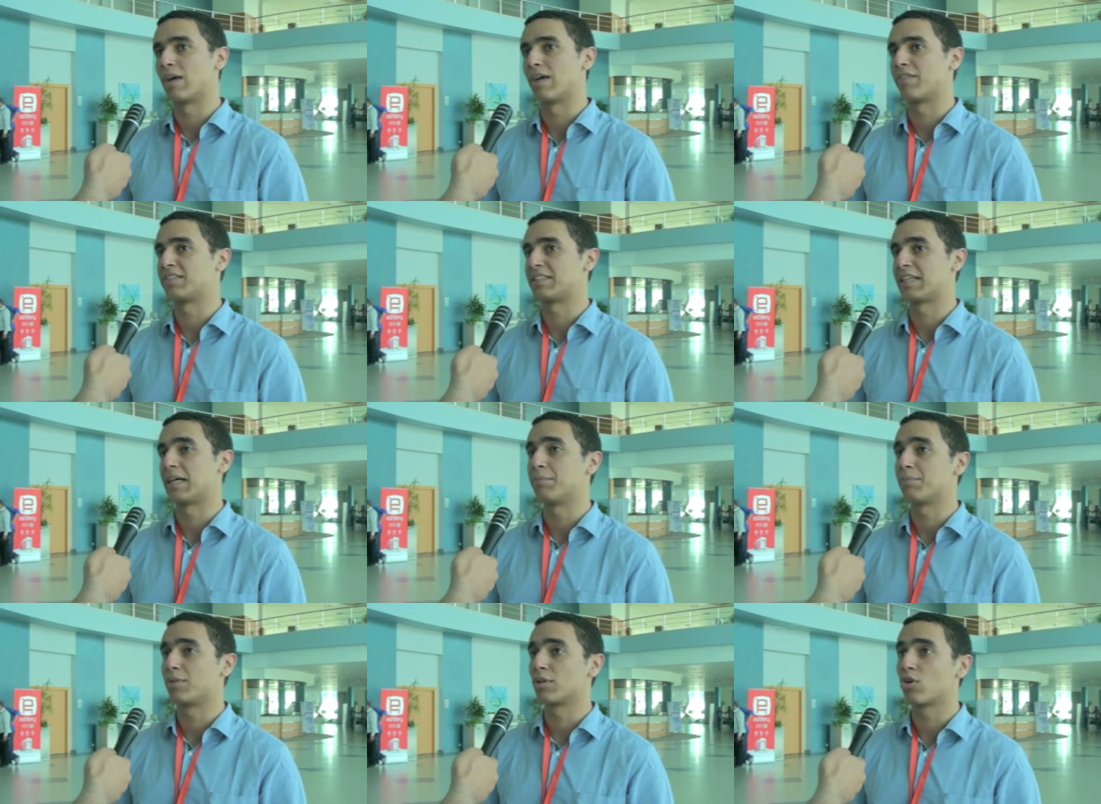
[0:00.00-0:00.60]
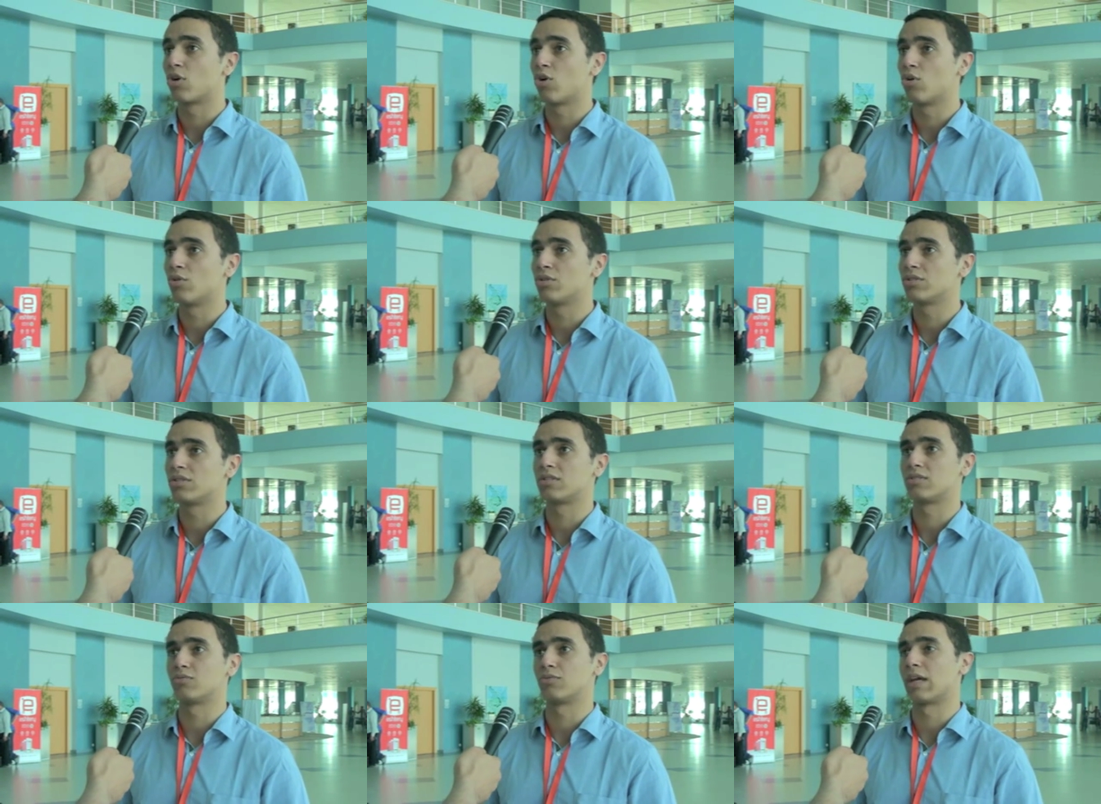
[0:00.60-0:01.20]
we have sample
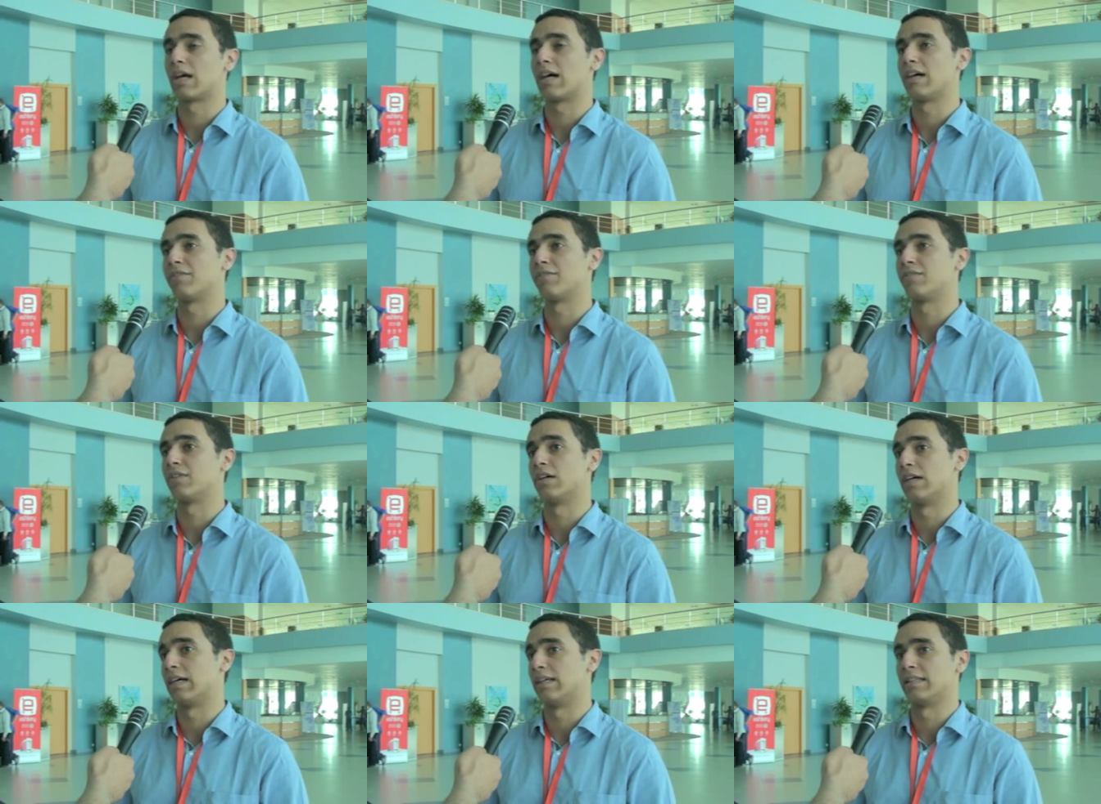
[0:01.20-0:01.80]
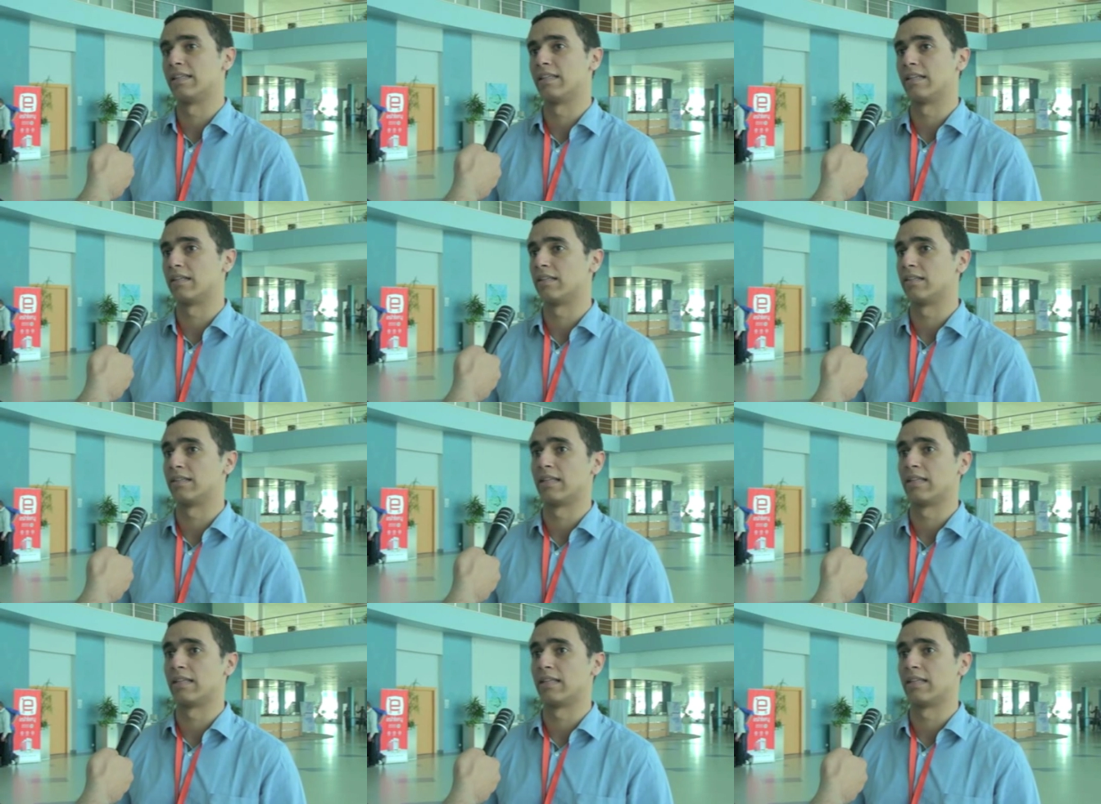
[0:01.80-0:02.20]
codes we have and